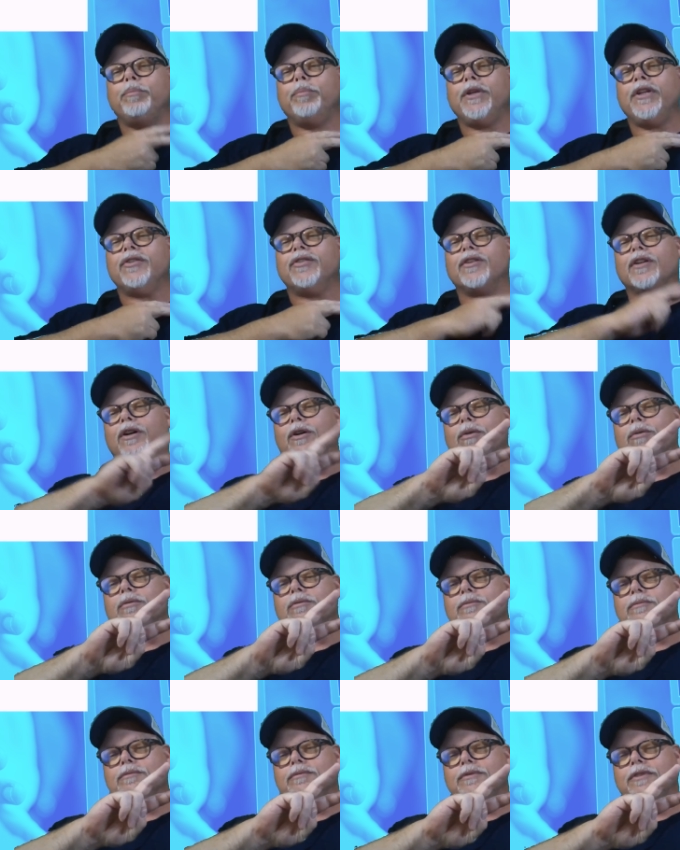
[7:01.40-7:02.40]
peace
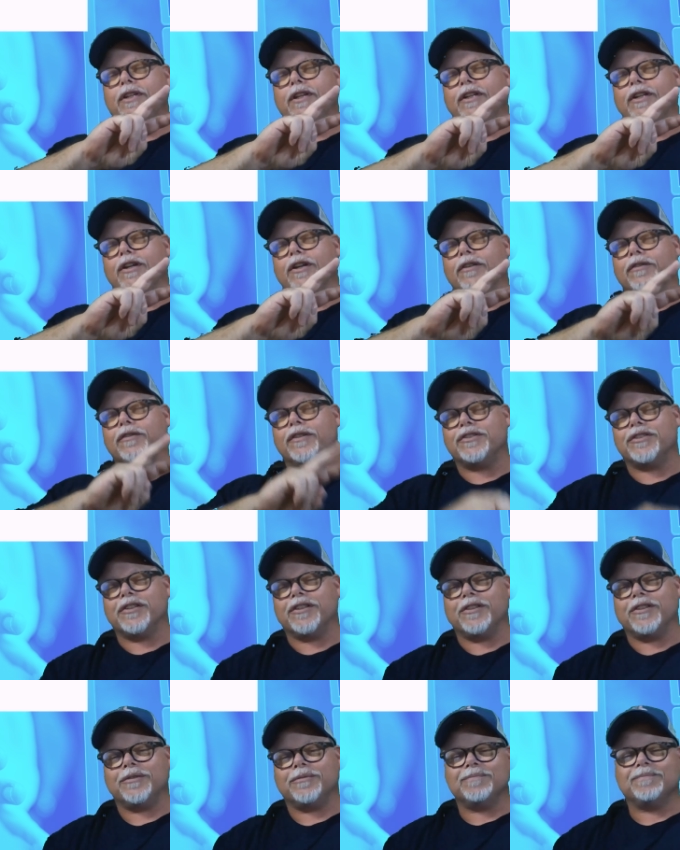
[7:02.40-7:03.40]
out. Take care of each
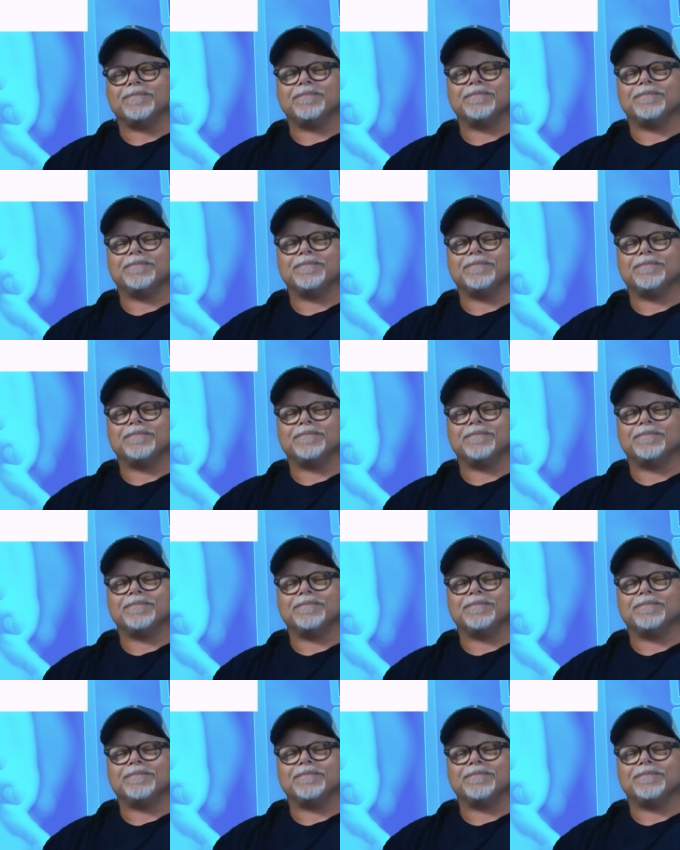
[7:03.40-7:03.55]
other.